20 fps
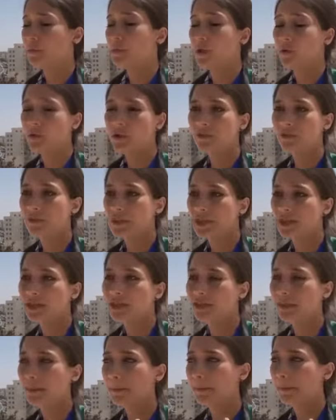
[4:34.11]
but we're
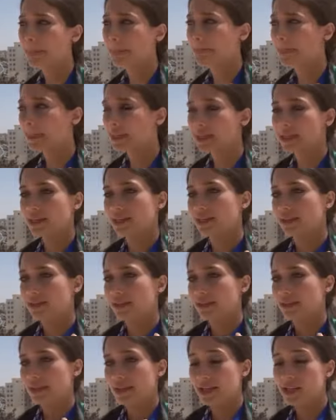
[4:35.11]
being
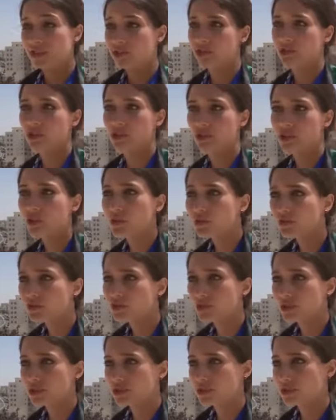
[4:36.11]

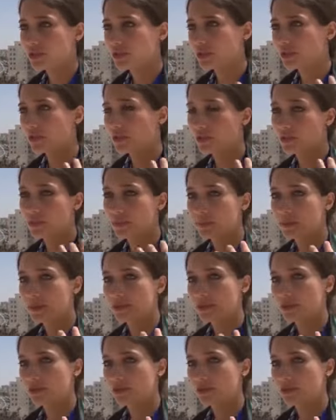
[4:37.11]
introduced to